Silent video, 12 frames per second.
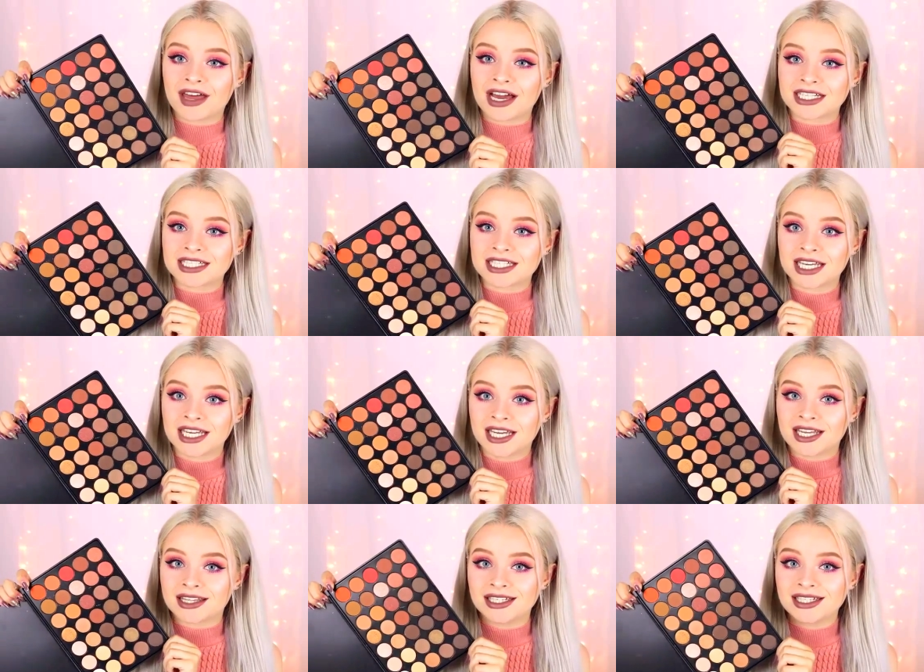that
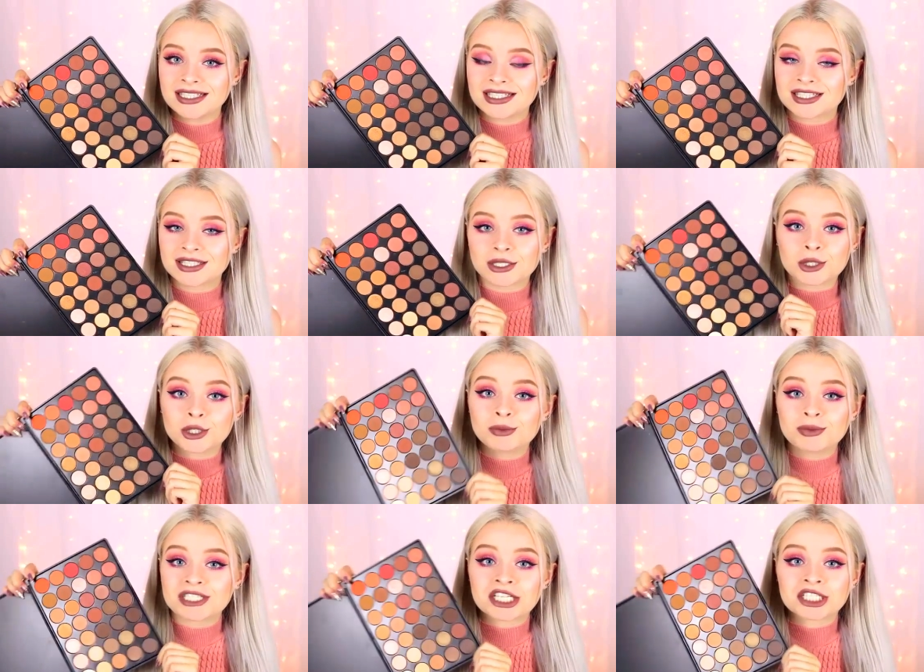this
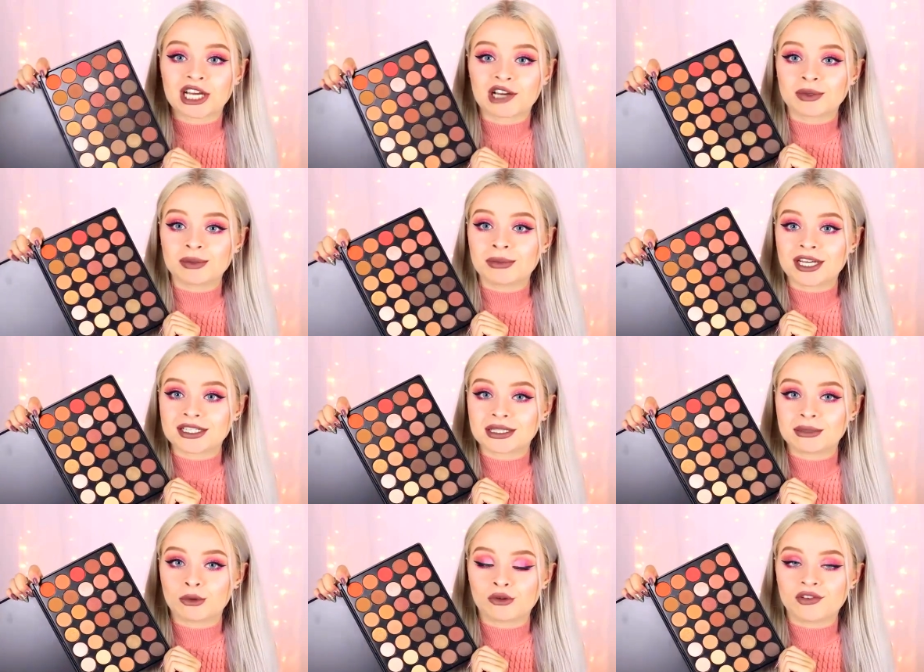could potentially have been made
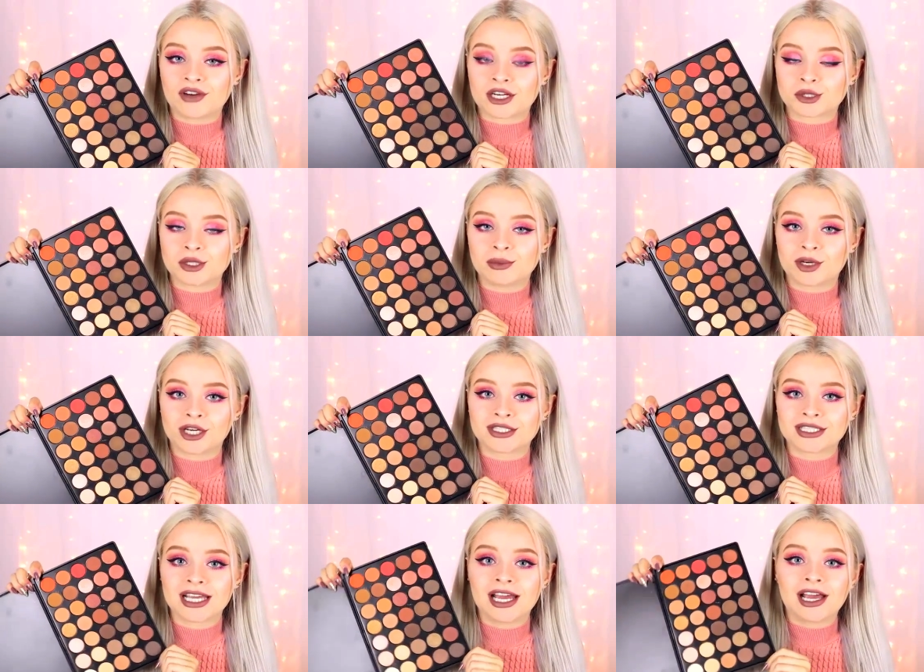in the Morphe factory
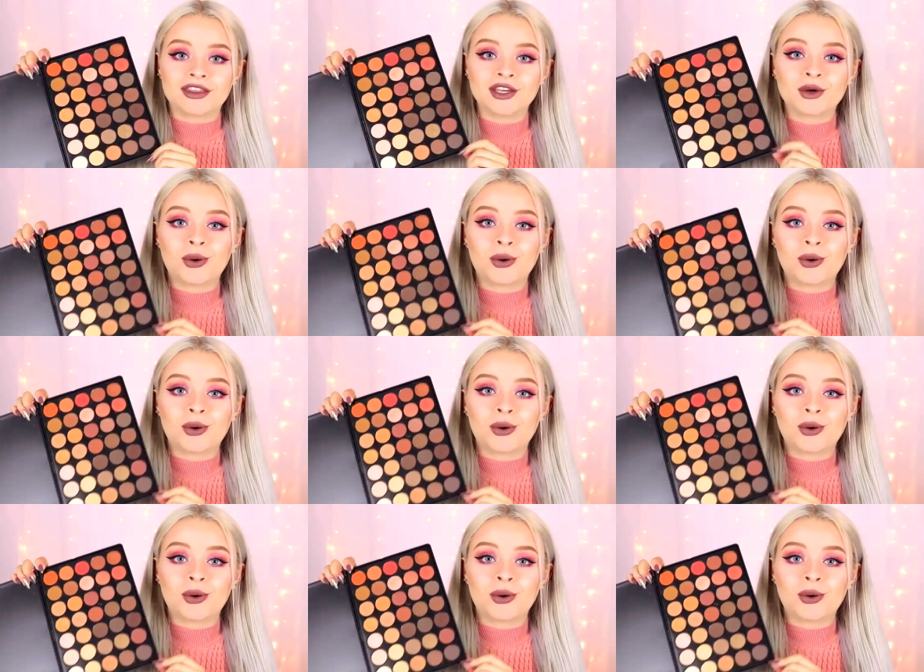because the